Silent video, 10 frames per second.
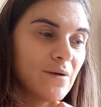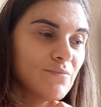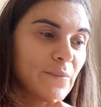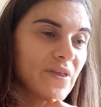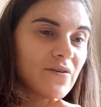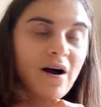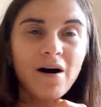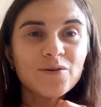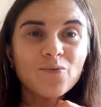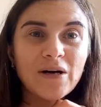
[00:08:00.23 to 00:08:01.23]
Maybe there are
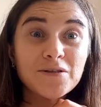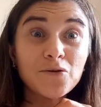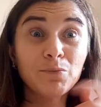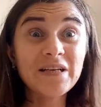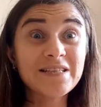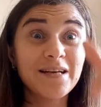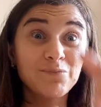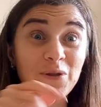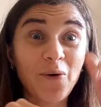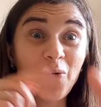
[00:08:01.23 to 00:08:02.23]
other ones, so please let
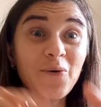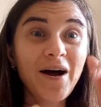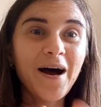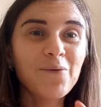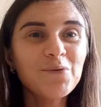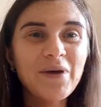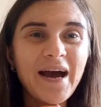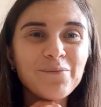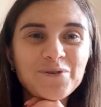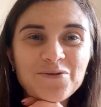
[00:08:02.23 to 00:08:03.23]
me know. I would be
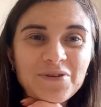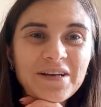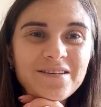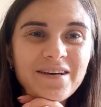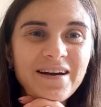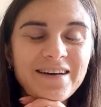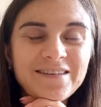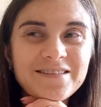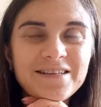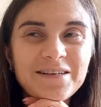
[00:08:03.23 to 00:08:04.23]
happy to read
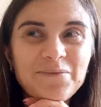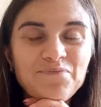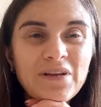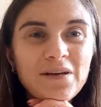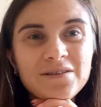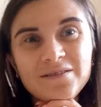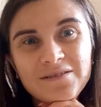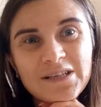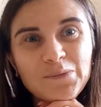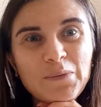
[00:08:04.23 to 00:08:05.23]
and
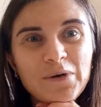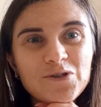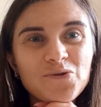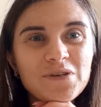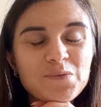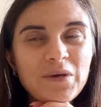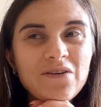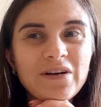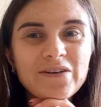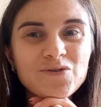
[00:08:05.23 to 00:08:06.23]
tell me about your
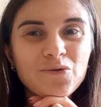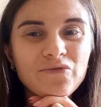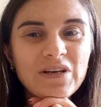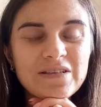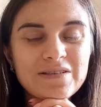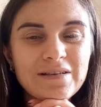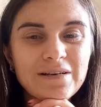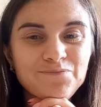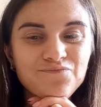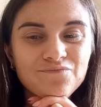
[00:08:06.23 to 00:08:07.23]
experience of these
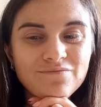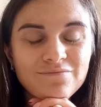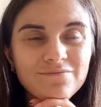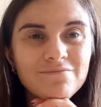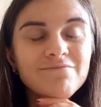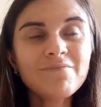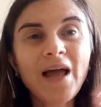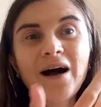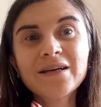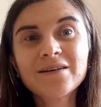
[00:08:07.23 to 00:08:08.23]

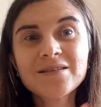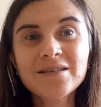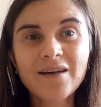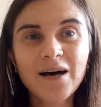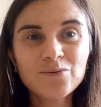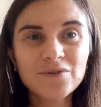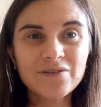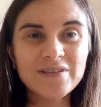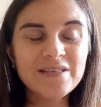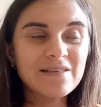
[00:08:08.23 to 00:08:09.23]
icons and
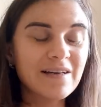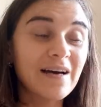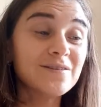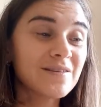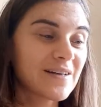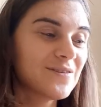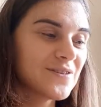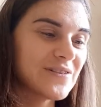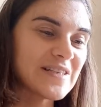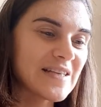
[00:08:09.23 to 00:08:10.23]
counters,
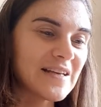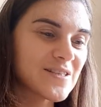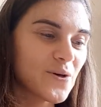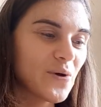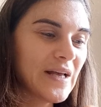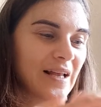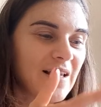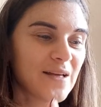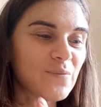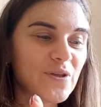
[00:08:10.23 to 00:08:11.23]
countering says. So
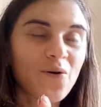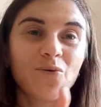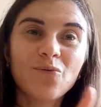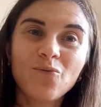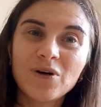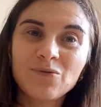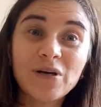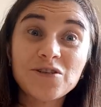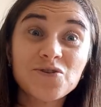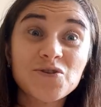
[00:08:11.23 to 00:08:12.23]
let me know
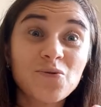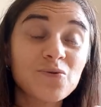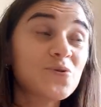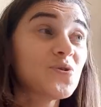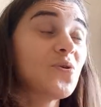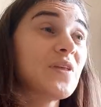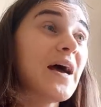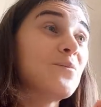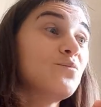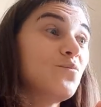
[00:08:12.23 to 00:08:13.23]
where do you saw
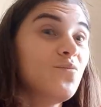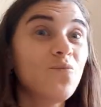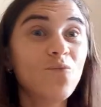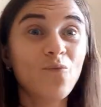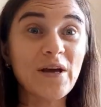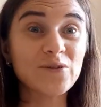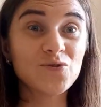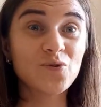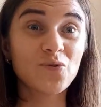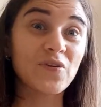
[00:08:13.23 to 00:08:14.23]
them, when you
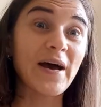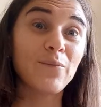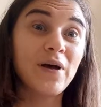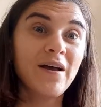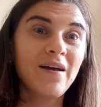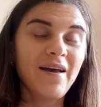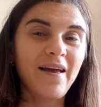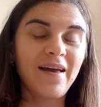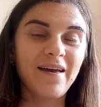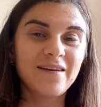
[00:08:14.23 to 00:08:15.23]
saw them,
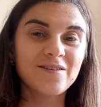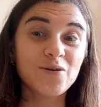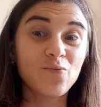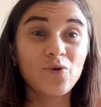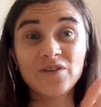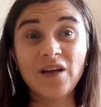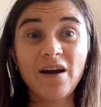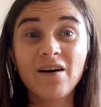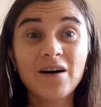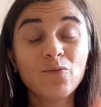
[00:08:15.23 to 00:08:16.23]
and what they
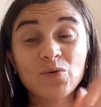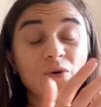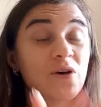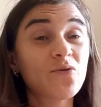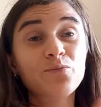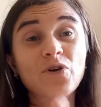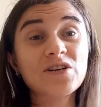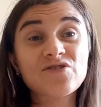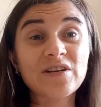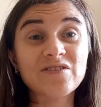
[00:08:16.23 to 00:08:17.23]
are, what were your
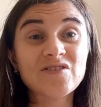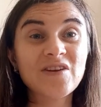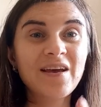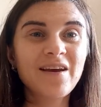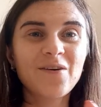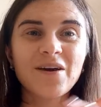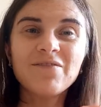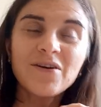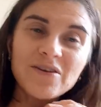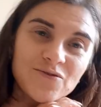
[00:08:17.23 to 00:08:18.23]
impressions. Okay,
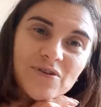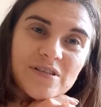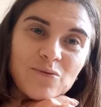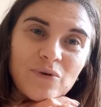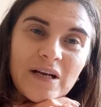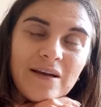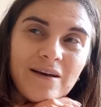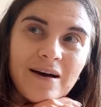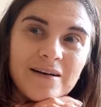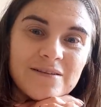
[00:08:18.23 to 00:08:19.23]
very interesting, really.
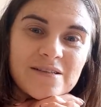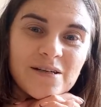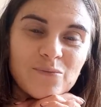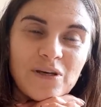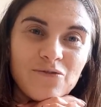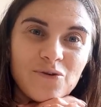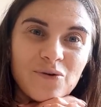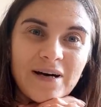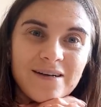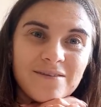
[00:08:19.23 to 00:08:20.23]
And tell me if you
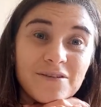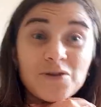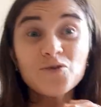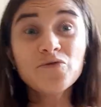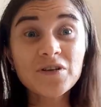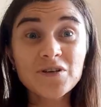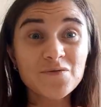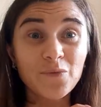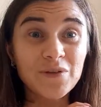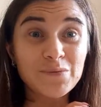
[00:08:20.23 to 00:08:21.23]
have any souvenirs
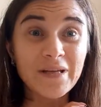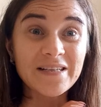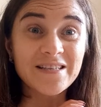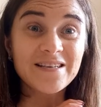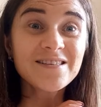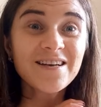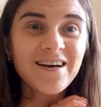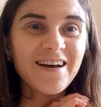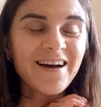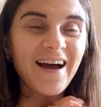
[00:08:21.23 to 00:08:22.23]
from these places.
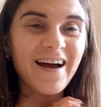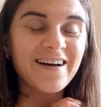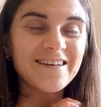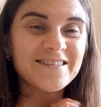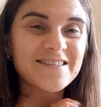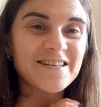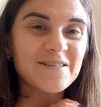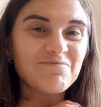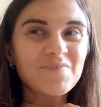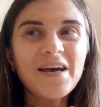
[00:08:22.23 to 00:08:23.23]
And
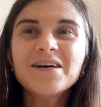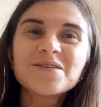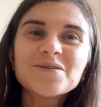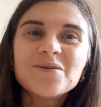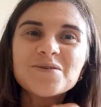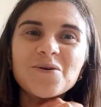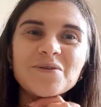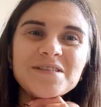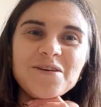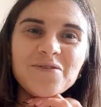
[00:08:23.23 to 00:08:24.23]
yes, so
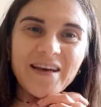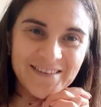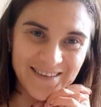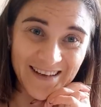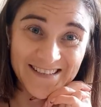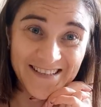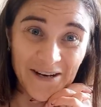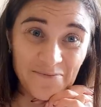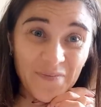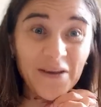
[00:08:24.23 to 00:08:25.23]
see you then next
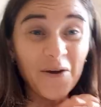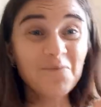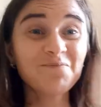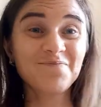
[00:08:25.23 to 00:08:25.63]
time. Thank you.